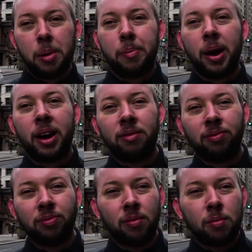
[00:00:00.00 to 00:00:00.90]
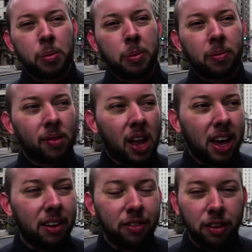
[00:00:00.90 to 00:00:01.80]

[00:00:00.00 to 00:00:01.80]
But if you